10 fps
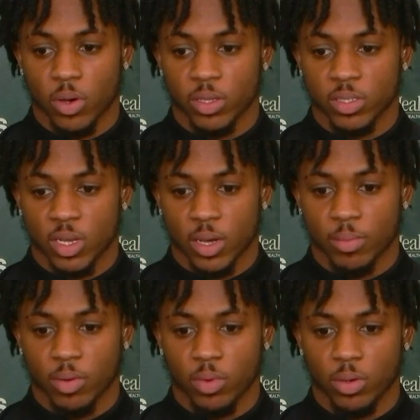all the
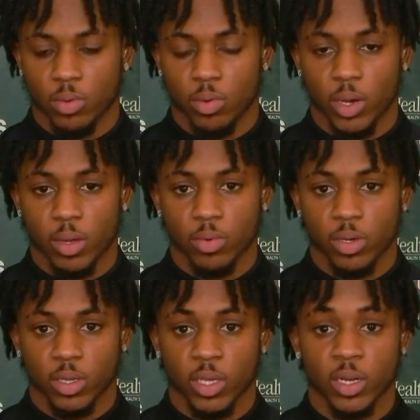time that we were able
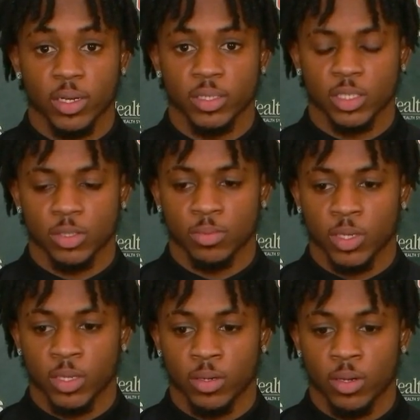to get in the gym
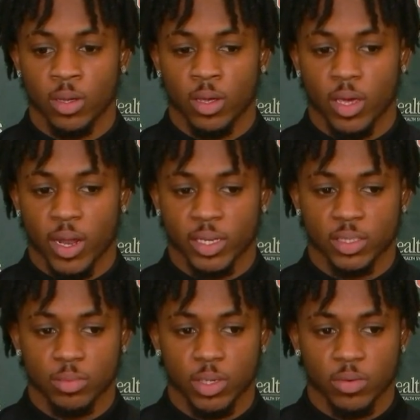and
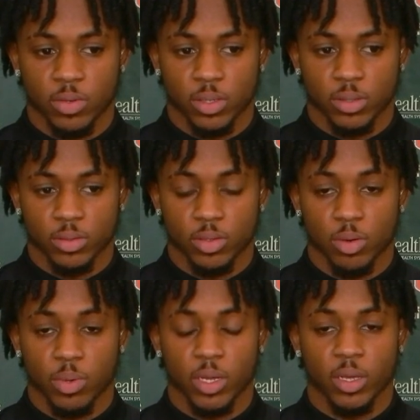actually be able to, you
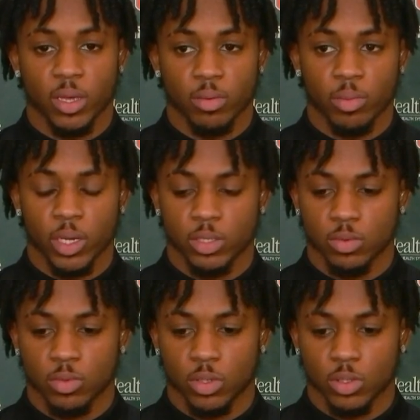know, play the game of
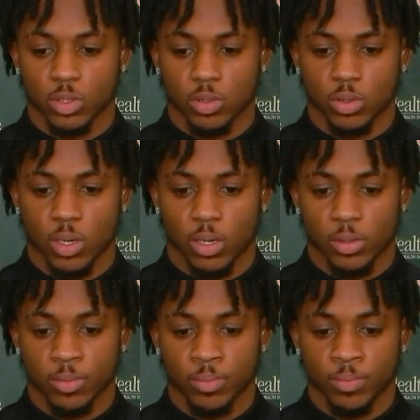basketball.
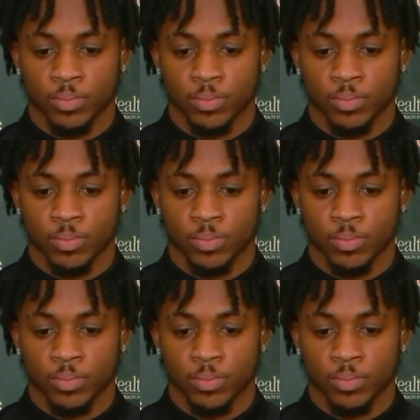So,